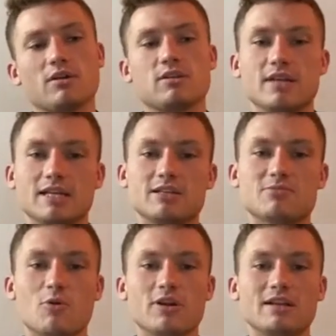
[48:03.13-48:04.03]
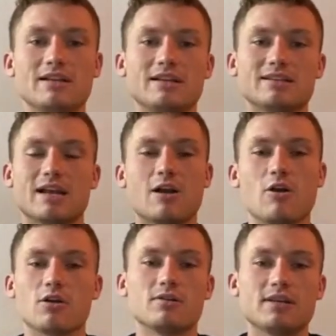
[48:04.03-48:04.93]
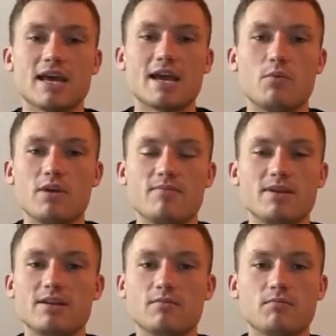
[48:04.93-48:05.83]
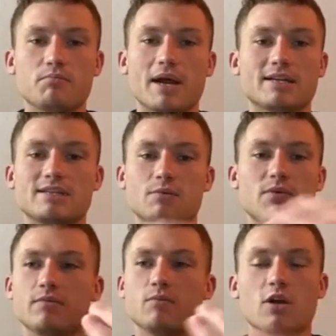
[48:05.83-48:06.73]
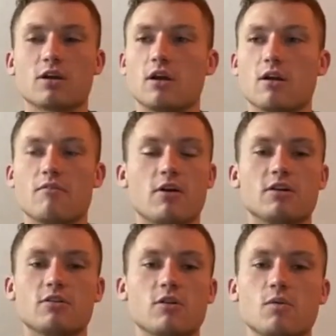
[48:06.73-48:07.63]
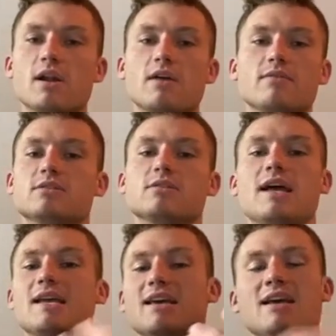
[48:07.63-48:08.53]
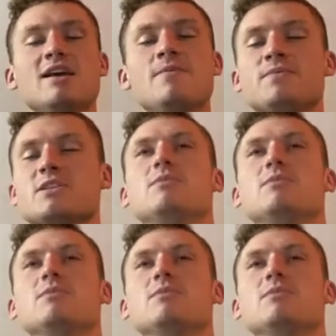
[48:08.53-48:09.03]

on that this morning. It's like, or yeah, we've been practicing, we've been working on our vertical or whatever. So like someone